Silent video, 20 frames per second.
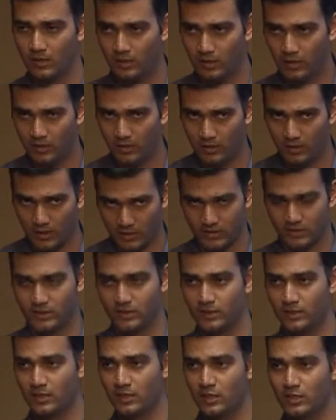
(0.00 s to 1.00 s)

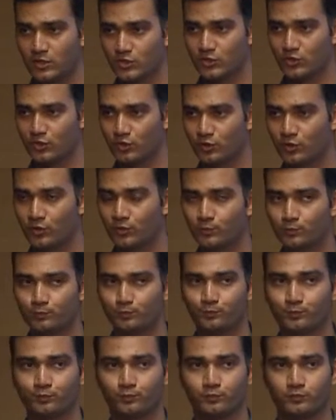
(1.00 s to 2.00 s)
Yes. So
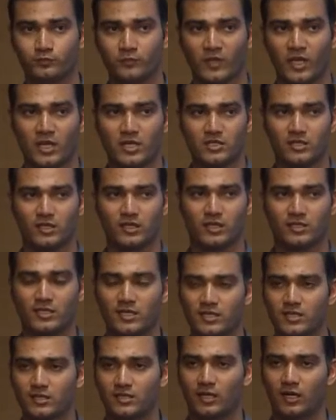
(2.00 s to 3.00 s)
this
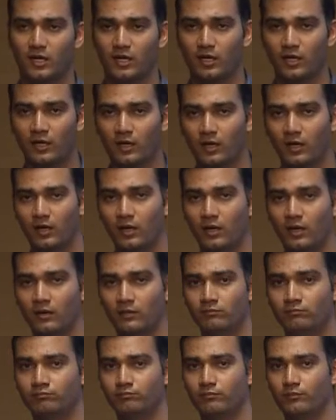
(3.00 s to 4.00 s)
is
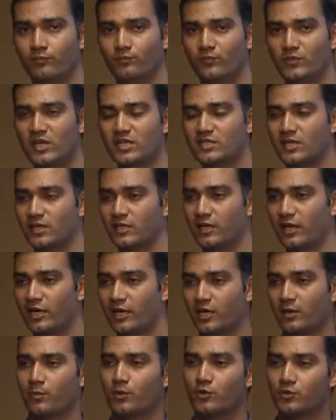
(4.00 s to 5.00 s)
these are the
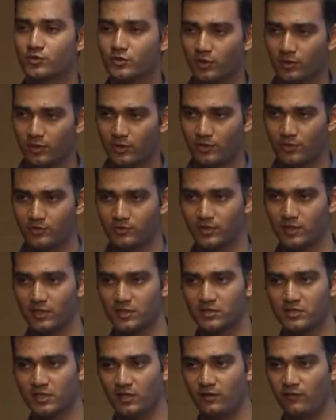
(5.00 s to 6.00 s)
attributes on the user
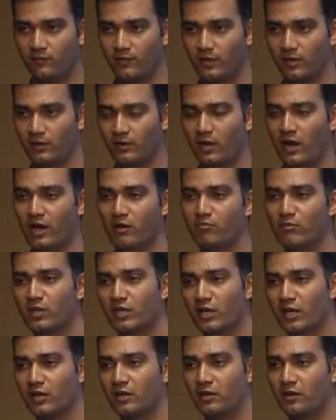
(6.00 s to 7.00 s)
itself, and
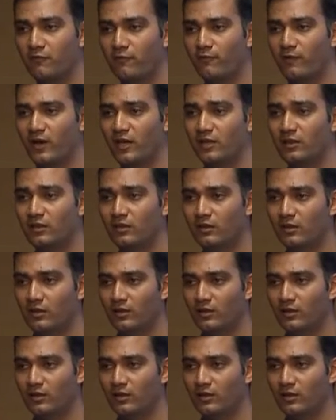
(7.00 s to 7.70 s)
admin can define